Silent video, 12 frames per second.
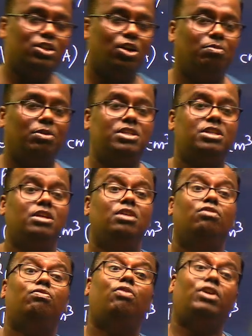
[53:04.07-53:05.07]
much?
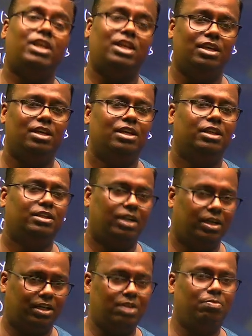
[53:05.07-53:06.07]
40.
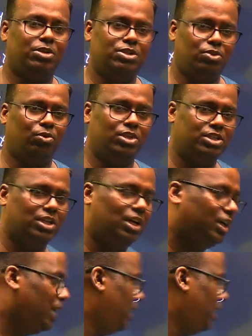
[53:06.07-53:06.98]
30 plus the original 10.